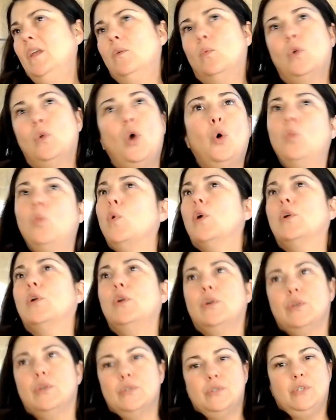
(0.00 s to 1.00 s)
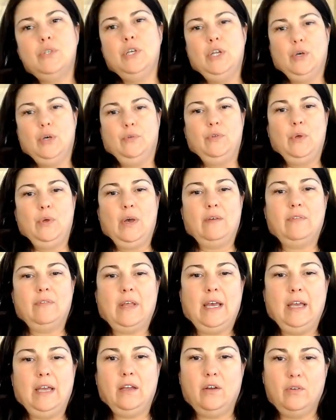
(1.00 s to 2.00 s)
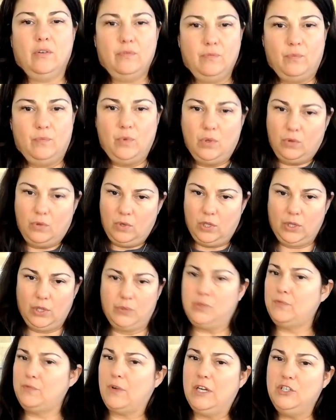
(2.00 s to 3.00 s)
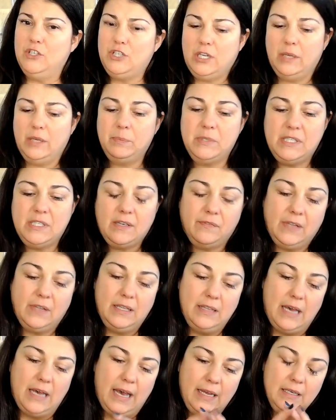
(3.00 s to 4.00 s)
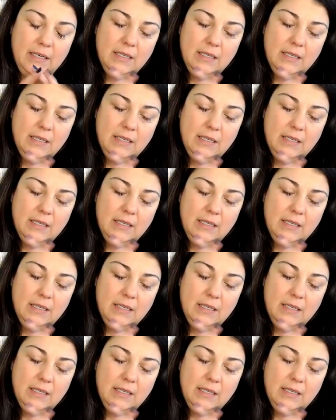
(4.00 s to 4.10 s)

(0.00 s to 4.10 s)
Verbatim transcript: coworkers, you know, if you have like close friendships, stuff like that.